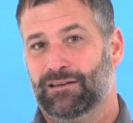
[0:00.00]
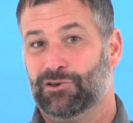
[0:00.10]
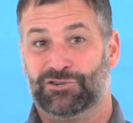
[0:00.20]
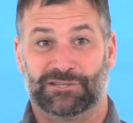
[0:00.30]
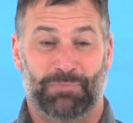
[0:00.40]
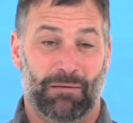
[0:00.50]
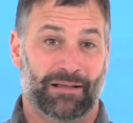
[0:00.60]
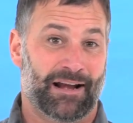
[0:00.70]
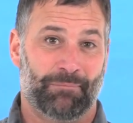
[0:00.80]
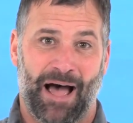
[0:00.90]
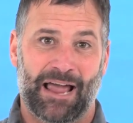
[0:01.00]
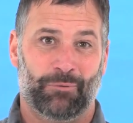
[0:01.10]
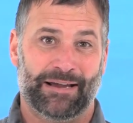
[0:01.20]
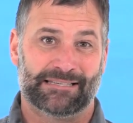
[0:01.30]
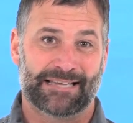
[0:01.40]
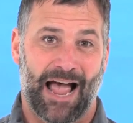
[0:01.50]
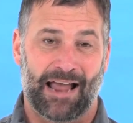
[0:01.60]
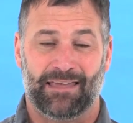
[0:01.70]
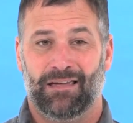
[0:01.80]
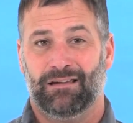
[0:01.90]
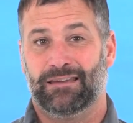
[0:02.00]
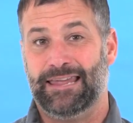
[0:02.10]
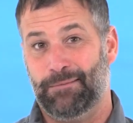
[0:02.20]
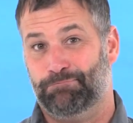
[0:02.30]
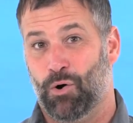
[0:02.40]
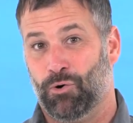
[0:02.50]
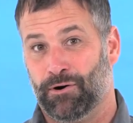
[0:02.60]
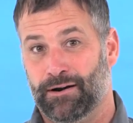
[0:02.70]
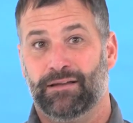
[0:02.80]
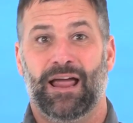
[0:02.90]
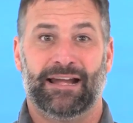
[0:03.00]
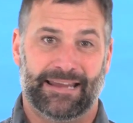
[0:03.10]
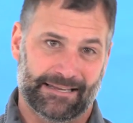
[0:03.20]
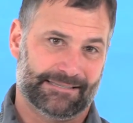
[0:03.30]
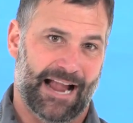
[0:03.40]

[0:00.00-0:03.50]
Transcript: you're just probably going to buy a weed stock, get bored, and get